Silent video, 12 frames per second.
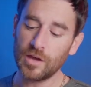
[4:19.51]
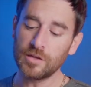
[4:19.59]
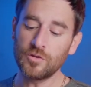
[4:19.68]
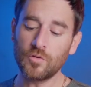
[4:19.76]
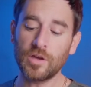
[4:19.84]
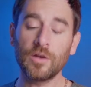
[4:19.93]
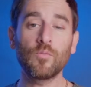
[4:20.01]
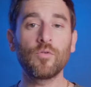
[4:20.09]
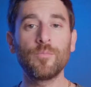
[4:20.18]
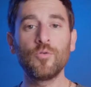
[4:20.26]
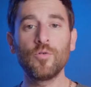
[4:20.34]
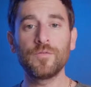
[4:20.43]
you can
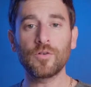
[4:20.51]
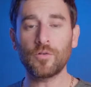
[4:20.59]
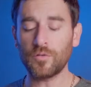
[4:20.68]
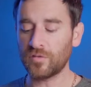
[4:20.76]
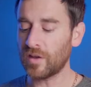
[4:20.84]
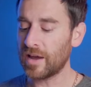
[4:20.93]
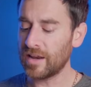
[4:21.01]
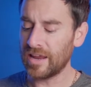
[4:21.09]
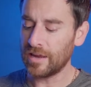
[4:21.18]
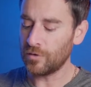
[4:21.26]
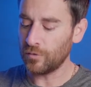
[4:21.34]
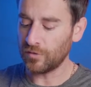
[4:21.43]
remove your little side
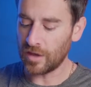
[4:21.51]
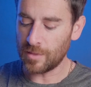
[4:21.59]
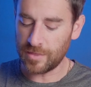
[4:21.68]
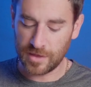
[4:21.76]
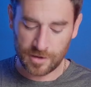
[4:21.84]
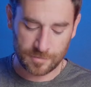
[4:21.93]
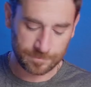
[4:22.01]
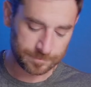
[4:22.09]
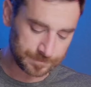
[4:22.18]
handles, and then